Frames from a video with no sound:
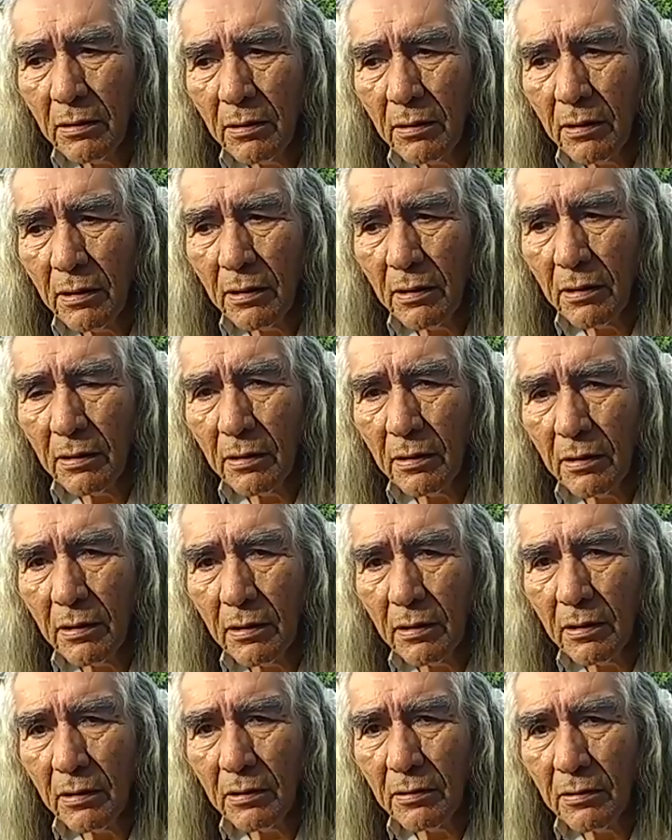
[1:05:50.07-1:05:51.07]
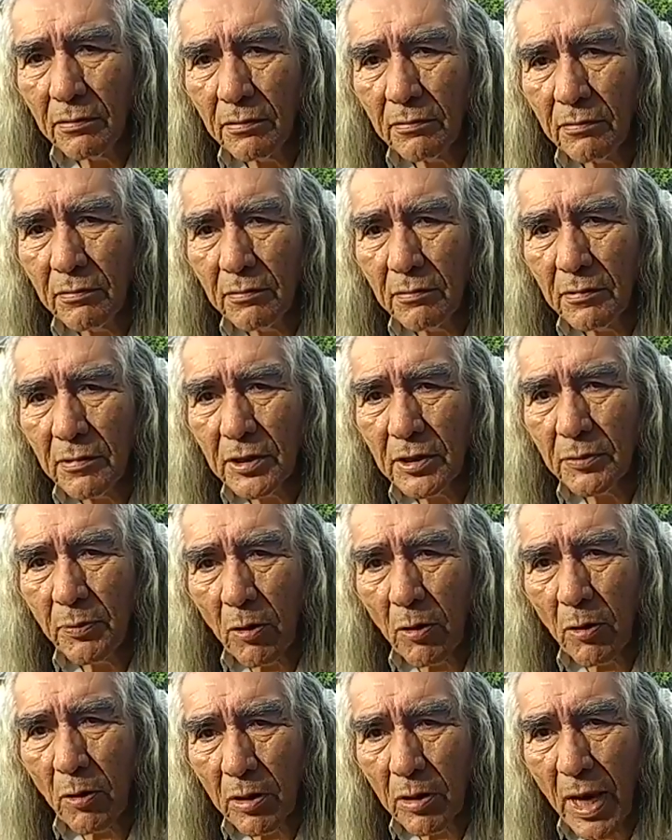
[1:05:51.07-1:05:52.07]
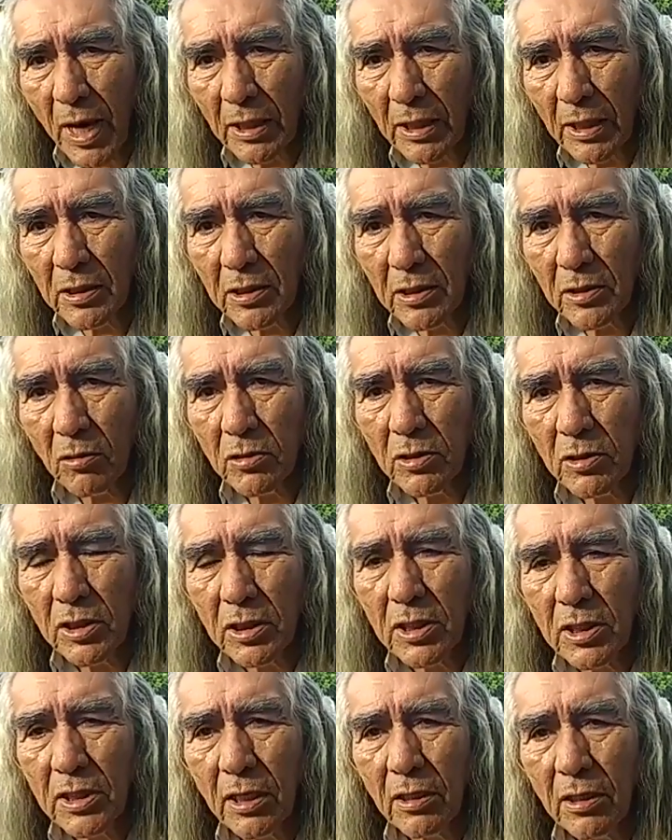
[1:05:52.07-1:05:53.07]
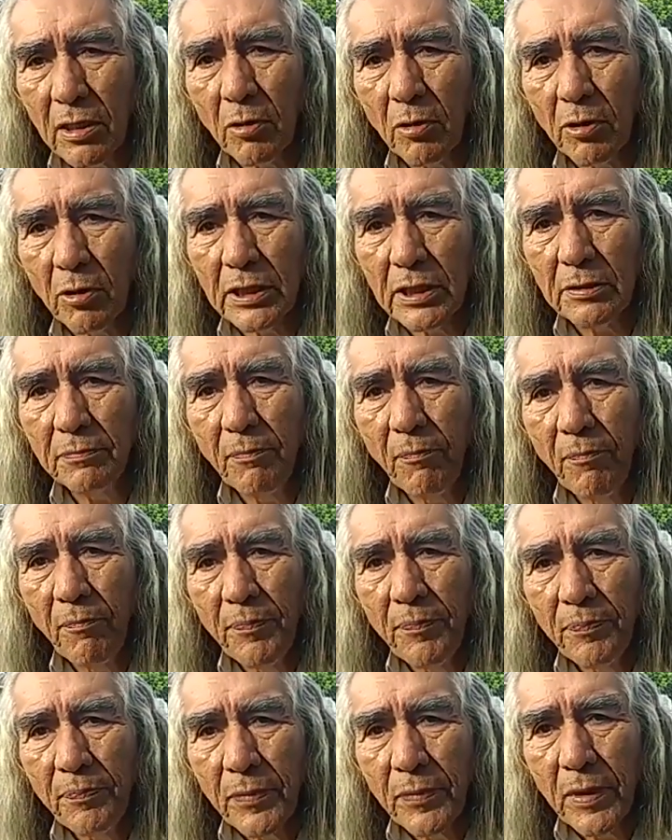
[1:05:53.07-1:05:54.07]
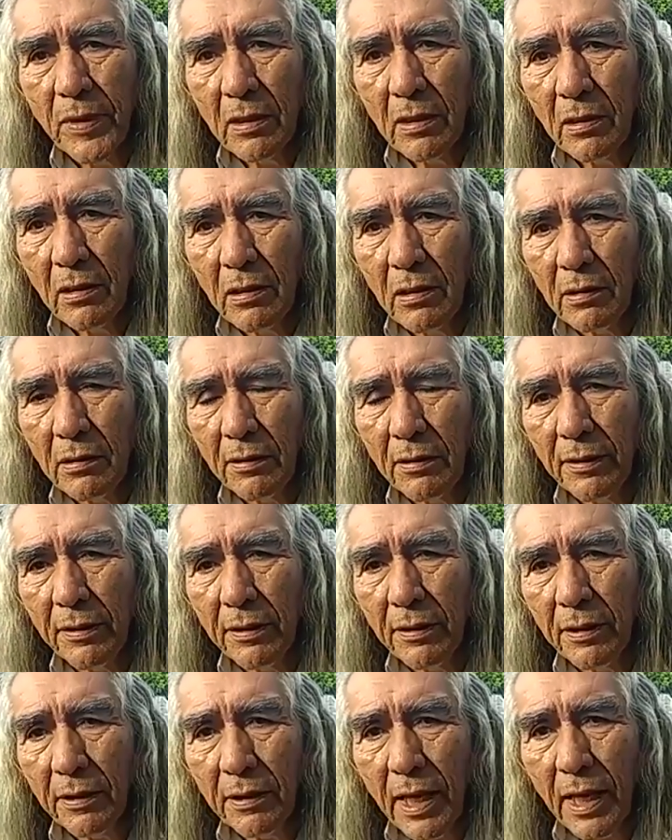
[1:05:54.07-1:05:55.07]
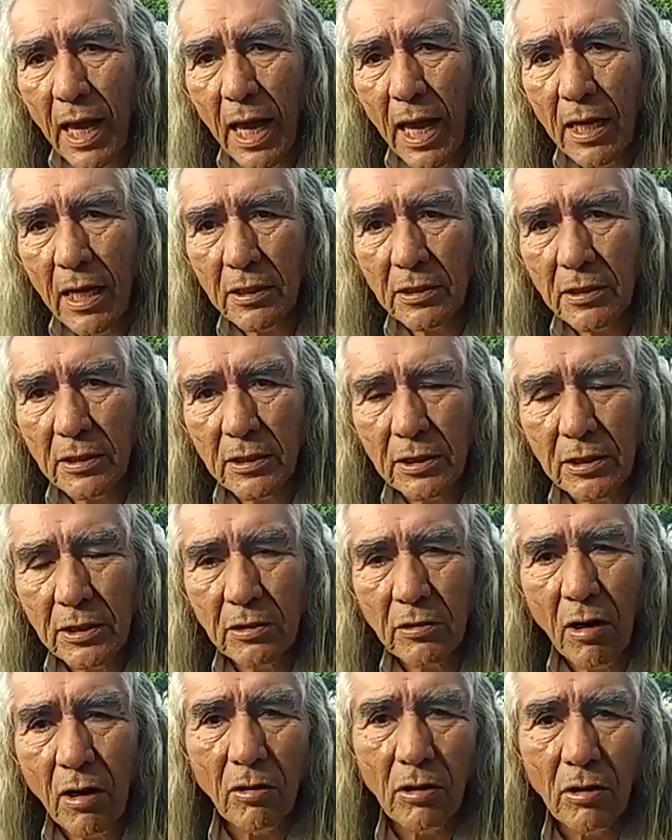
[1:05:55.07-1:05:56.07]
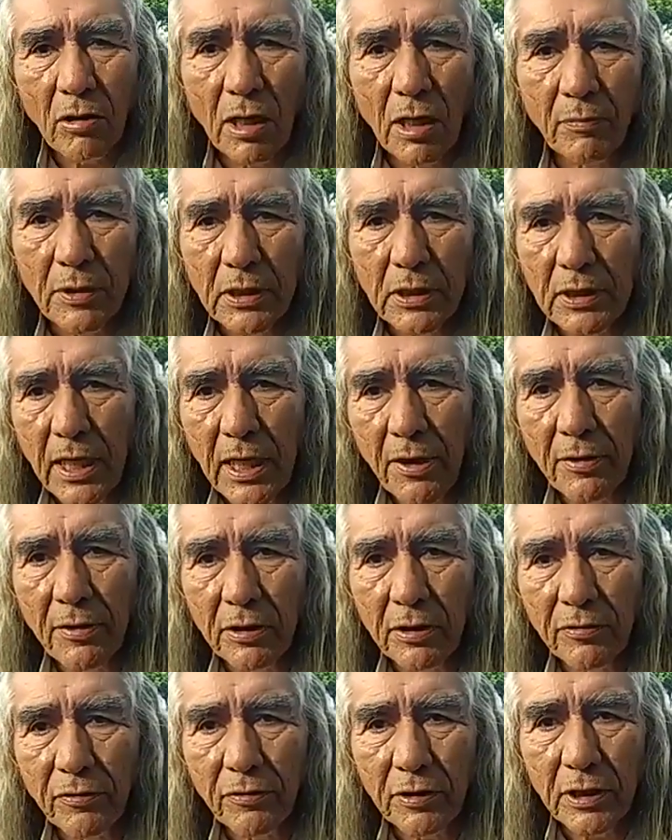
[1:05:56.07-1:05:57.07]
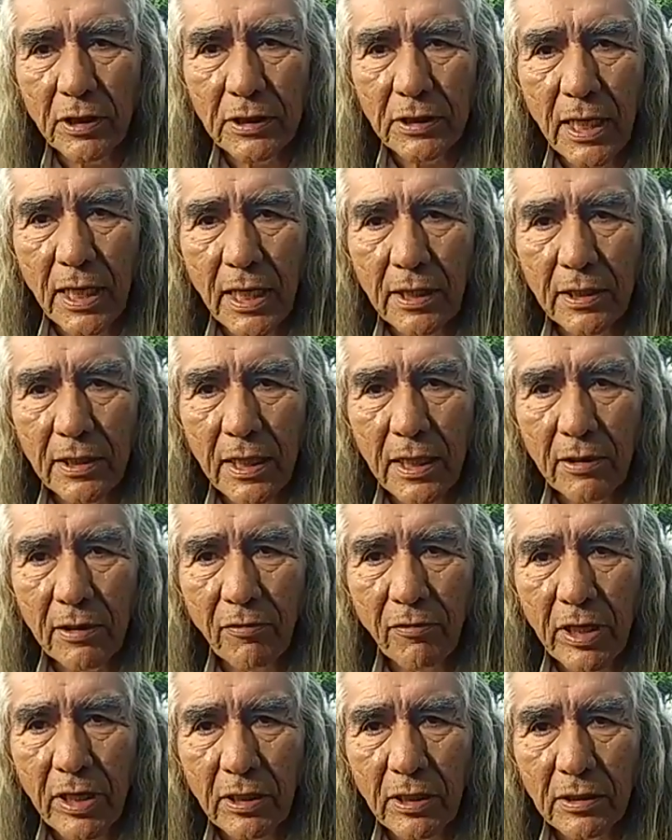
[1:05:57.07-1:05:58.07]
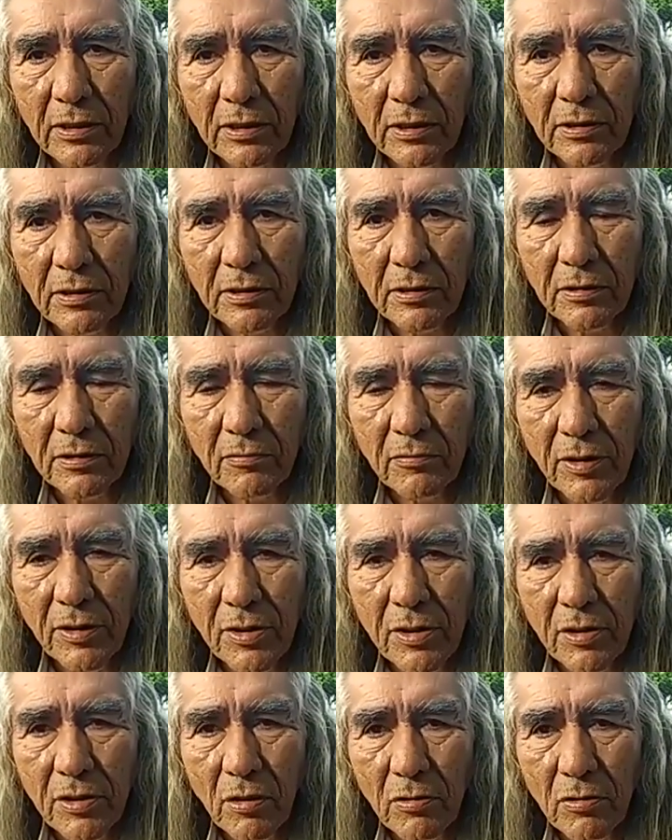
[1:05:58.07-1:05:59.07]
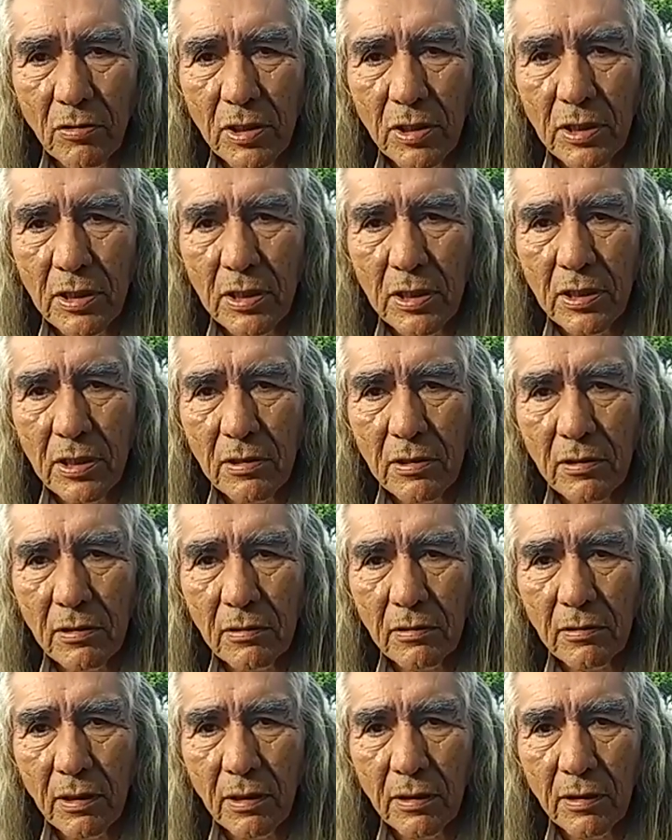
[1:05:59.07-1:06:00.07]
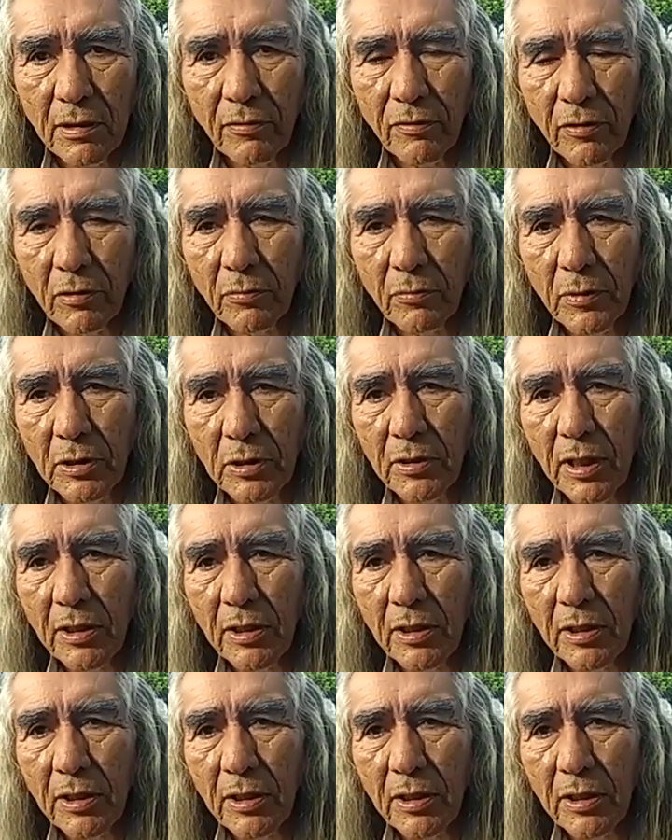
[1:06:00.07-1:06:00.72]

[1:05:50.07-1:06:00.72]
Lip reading: and spoke about the solstice ceremony and asked us to all come together for a 10-day event, with the solstice and the full moon